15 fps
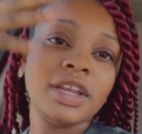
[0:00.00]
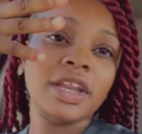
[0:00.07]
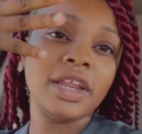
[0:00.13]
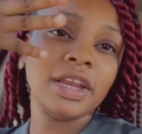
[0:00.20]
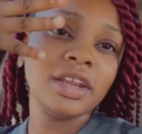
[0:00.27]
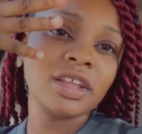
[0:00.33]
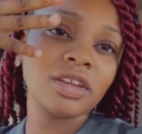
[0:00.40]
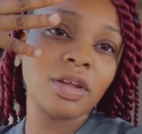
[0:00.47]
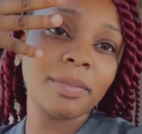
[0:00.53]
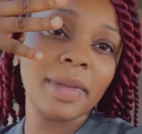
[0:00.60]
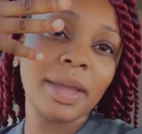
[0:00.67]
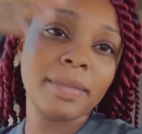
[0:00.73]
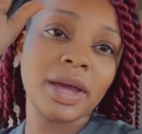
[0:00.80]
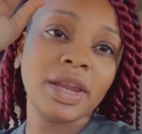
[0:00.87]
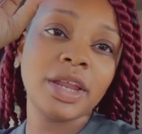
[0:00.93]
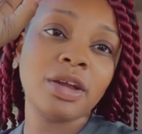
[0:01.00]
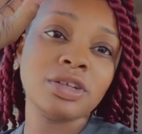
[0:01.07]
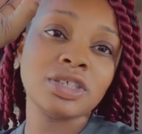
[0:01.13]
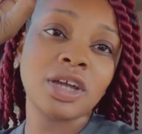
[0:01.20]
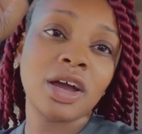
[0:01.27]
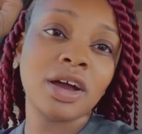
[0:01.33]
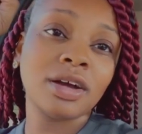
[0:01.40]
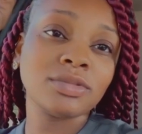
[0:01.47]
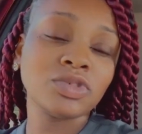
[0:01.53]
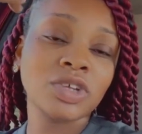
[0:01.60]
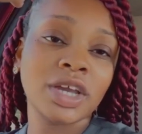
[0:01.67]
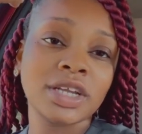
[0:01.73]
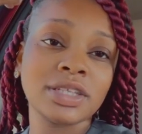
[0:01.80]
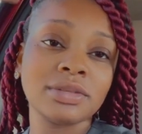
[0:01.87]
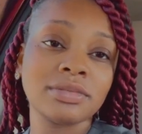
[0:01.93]
And look, don't mind my nails, y'all. I'm
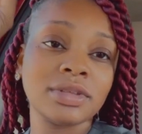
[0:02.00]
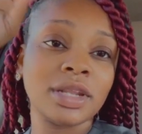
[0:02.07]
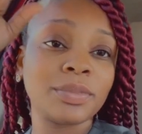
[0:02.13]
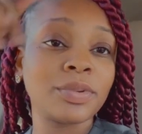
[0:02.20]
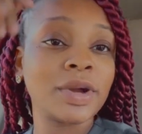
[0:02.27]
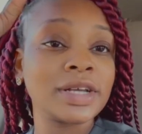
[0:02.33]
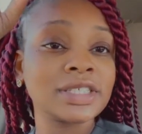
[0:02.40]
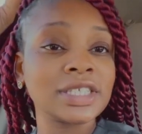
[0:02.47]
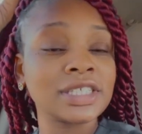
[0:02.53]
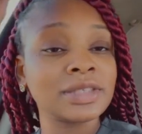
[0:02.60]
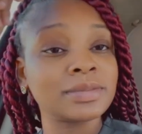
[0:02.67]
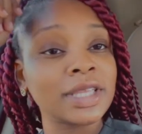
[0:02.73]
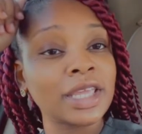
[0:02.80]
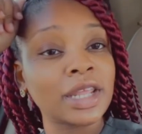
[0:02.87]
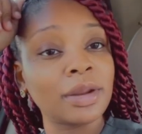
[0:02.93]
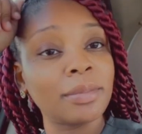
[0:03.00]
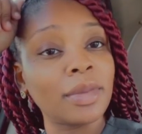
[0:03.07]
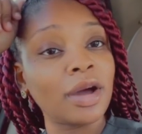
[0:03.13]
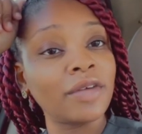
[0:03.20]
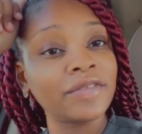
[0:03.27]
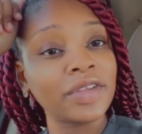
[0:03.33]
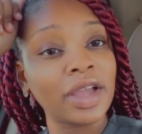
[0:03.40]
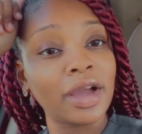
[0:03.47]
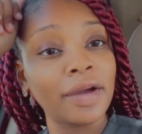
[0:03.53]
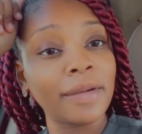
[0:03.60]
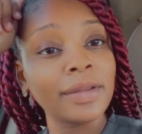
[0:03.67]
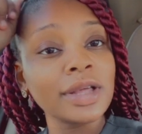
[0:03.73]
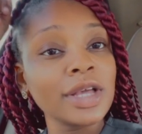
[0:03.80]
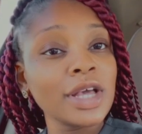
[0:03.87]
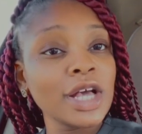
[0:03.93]
trying to get a process of taking them off,
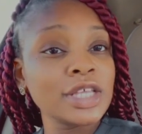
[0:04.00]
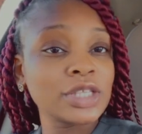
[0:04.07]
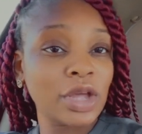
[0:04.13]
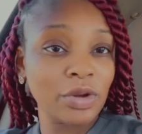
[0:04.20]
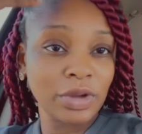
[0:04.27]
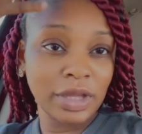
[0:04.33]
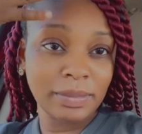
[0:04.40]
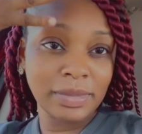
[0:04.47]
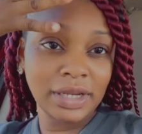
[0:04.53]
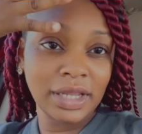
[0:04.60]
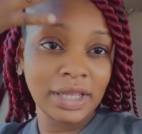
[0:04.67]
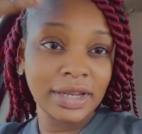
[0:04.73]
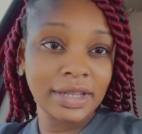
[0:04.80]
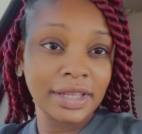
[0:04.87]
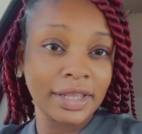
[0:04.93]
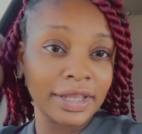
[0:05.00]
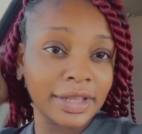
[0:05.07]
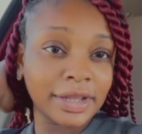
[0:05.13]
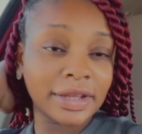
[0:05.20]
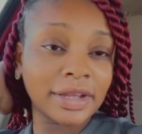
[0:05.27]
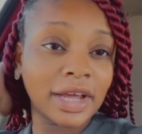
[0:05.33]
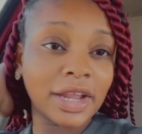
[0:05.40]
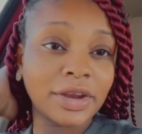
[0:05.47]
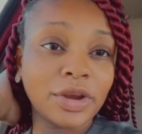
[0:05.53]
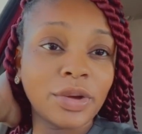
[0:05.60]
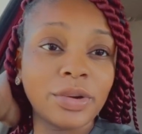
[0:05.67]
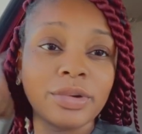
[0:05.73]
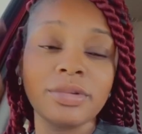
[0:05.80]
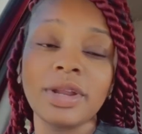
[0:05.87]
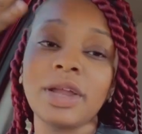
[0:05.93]
y'all. So I'll get them did again. I
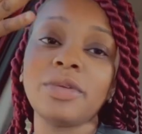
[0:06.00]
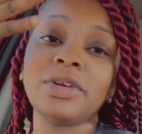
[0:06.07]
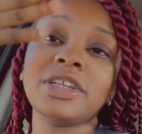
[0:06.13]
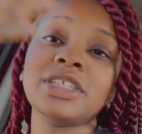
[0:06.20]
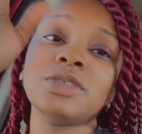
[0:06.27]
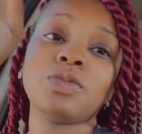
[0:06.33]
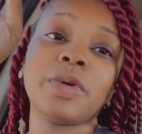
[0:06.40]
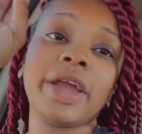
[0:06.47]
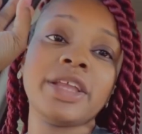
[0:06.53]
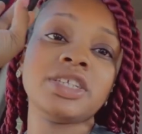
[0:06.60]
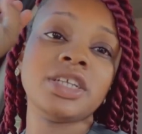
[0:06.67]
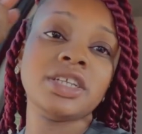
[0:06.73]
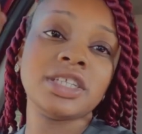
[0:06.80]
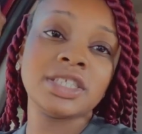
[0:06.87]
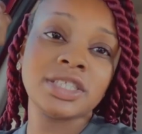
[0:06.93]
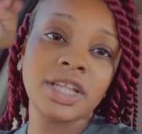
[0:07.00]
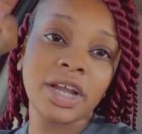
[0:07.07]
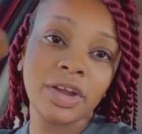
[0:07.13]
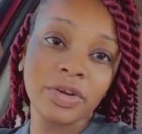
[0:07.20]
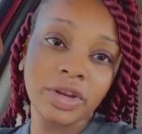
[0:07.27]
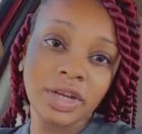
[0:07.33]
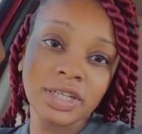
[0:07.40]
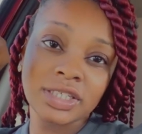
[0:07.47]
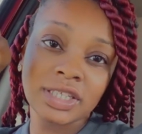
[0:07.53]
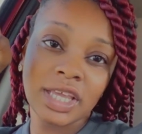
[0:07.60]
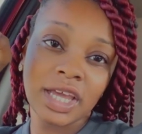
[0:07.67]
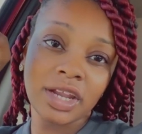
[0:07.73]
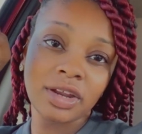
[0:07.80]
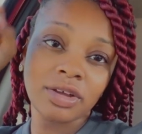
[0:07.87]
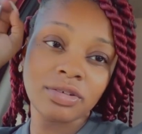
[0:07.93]
know they this ratchet, this dirty, this
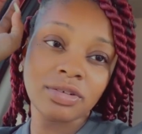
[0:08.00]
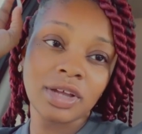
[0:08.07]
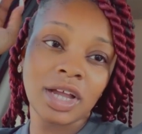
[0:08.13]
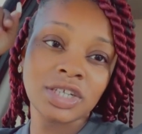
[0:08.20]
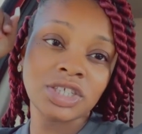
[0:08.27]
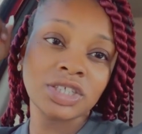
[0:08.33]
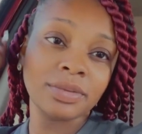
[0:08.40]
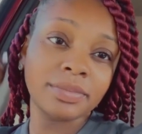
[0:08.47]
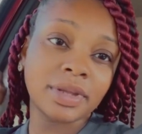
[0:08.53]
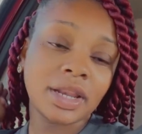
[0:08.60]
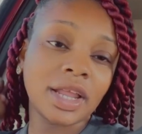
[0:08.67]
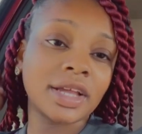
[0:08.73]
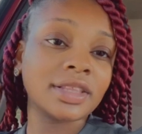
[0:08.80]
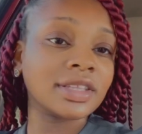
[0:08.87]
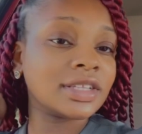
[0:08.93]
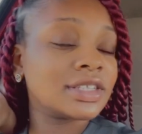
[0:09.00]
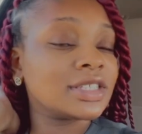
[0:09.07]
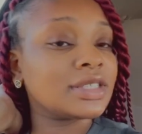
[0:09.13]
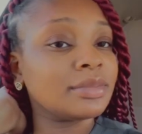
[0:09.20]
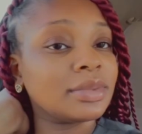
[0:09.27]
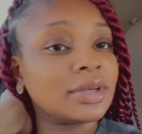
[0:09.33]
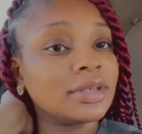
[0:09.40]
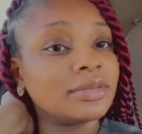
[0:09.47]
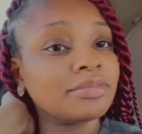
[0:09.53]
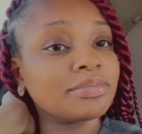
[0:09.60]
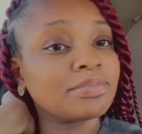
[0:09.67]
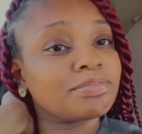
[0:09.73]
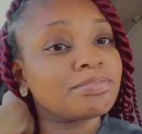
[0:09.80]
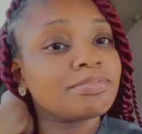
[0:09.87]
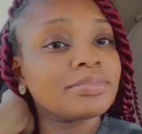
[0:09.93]
ghetto. I shouldn't be like this, but
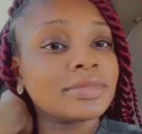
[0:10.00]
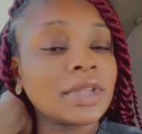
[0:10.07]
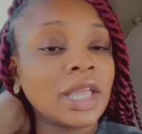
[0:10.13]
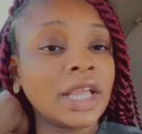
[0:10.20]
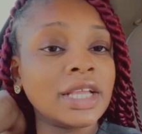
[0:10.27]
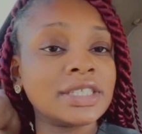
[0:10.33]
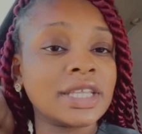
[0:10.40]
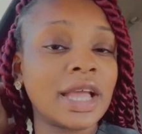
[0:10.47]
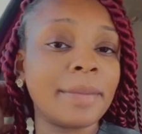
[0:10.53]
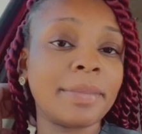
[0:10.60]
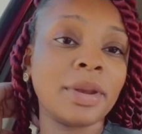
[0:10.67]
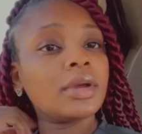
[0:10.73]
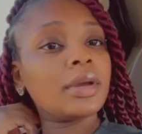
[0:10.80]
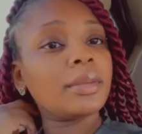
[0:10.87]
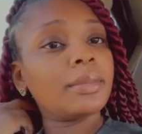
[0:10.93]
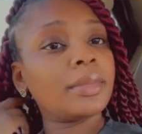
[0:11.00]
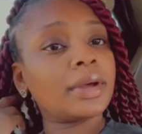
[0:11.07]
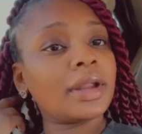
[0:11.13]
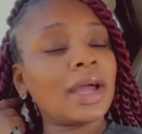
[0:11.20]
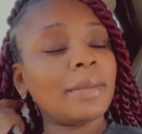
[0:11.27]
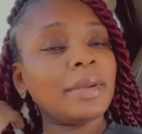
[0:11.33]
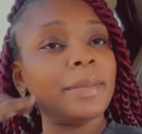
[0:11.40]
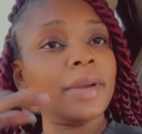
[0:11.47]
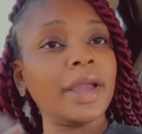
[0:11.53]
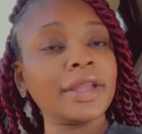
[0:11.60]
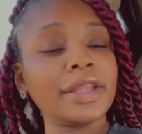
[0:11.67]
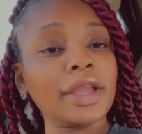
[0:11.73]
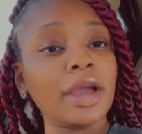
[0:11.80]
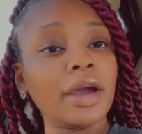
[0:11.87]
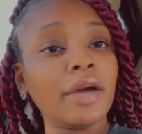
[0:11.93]
things happen. But I'll be
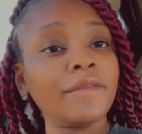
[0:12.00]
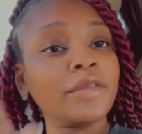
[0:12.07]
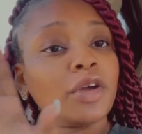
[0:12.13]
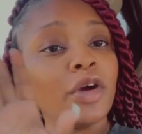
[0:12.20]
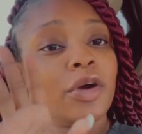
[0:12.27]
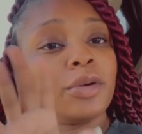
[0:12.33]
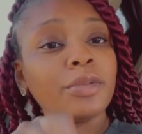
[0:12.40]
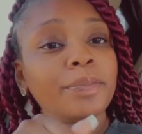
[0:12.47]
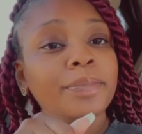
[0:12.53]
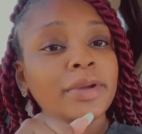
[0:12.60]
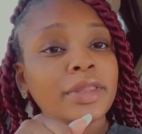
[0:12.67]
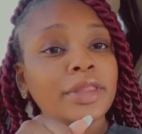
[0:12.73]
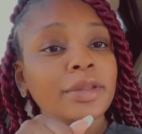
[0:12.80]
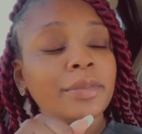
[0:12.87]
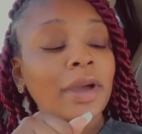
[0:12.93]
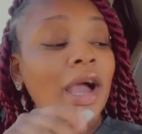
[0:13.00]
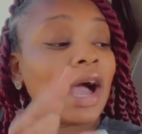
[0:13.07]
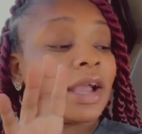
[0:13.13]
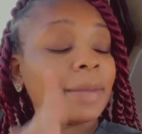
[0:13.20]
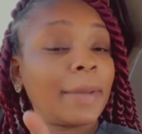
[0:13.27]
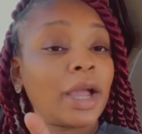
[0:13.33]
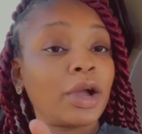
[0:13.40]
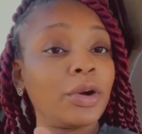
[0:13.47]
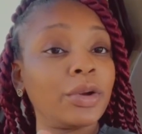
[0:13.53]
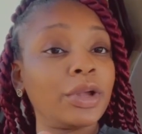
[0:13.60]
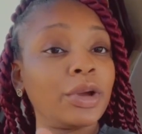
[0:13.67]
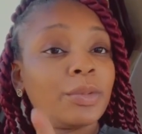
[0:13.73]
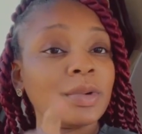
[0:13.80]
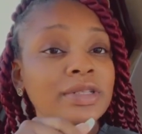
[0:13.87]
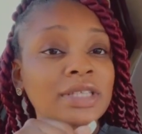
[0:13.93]
back, y'all. Go put them. I'll get back on
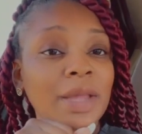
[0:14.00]
here once